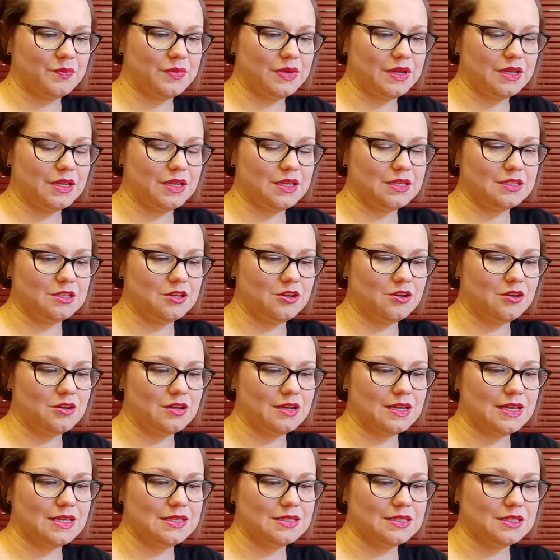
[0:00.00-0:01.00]
But as
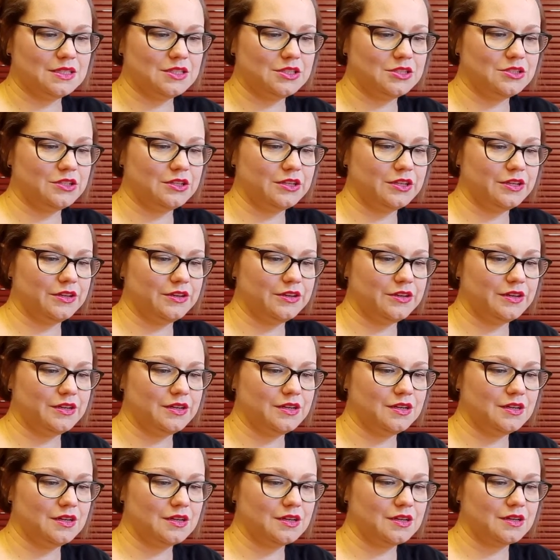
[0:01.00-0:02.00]
long as it's
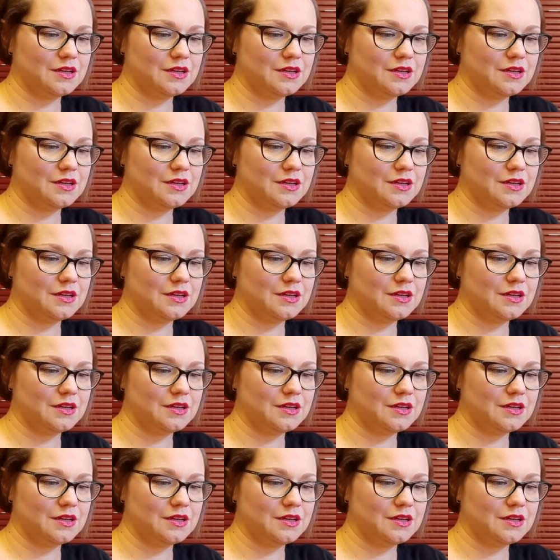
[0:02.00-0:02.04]
secure.